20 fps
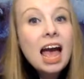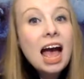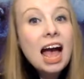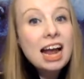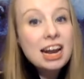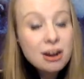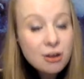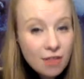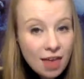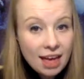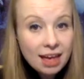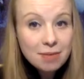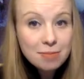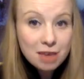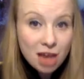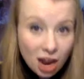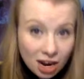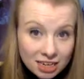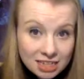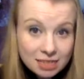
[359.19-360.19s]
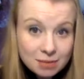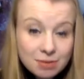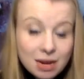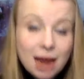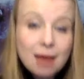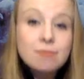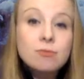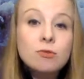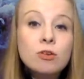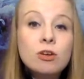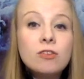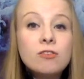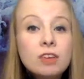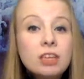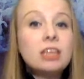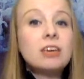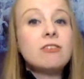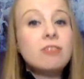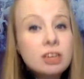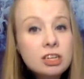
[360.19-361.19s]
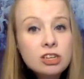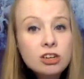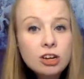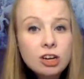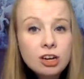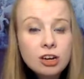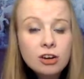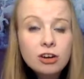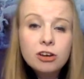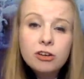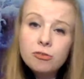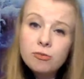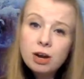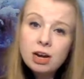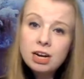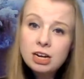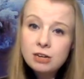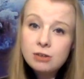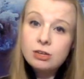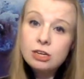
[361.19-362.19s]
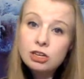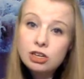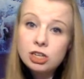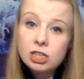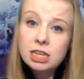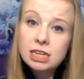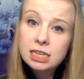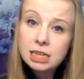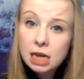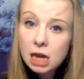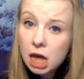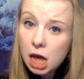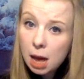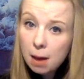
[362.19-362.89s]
I know that can be hard sometimes when you're feeling frustrated or you run into a teacher that's